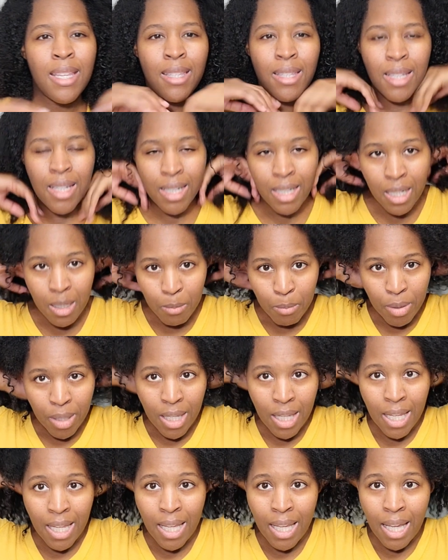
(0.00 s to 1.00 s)
it's gonna
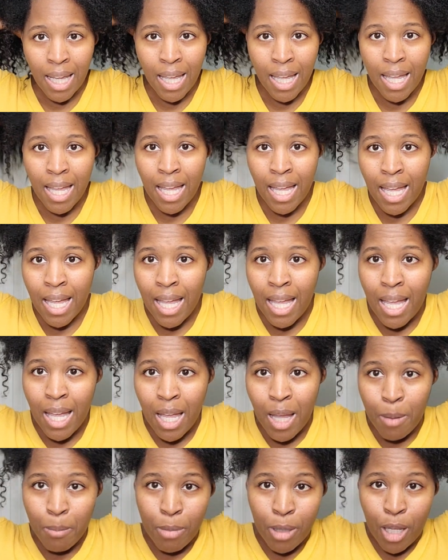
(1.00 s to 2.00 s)
be
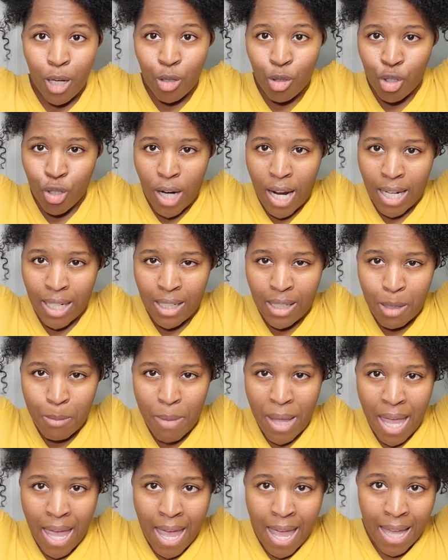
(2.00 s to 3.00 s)
blow dried in the
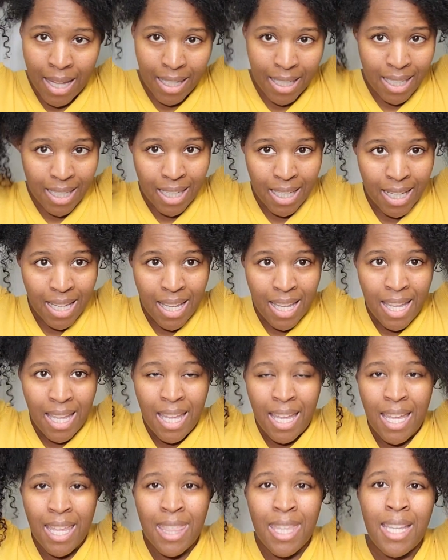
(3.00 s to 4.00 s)
back,
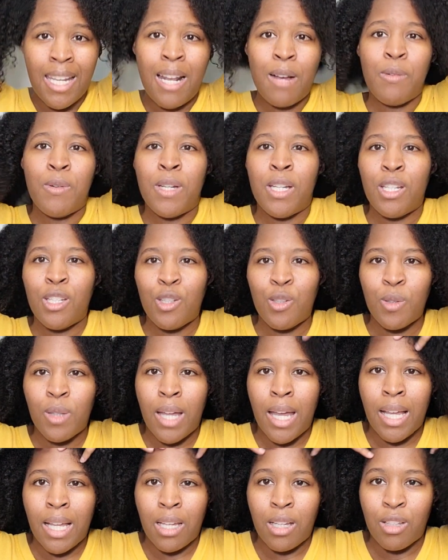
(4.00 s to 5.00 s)
and then I want to do
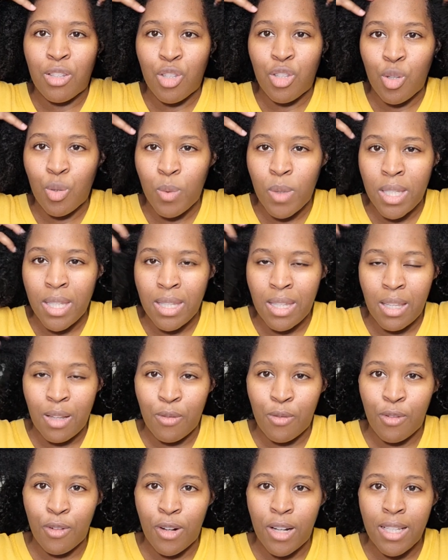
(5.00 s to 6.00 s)
like a twist in the
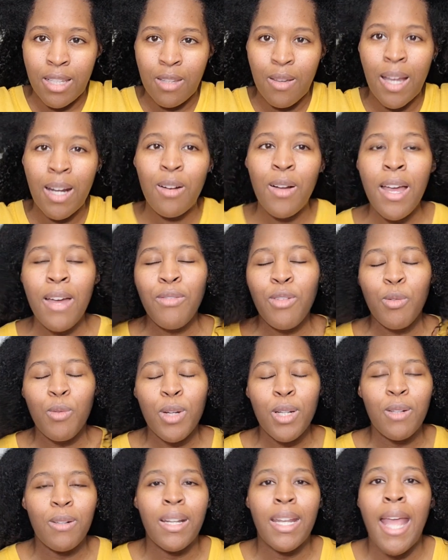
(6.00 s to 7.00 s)
front. So I don't have a
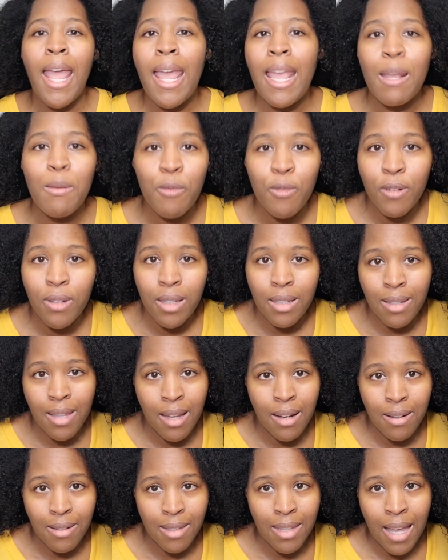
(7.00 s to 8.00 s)
real name for this
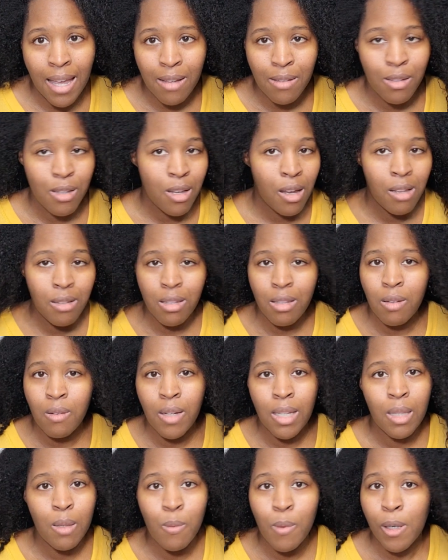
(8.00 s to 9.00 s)
hairstyle, so y'all just gonna
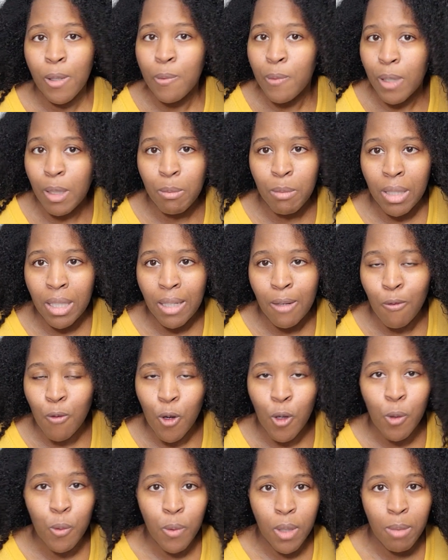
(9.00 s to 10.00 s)
have to work with me and
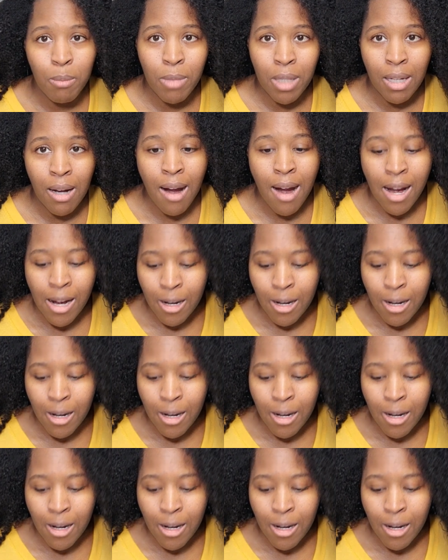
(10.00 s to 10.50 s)
roll with me, all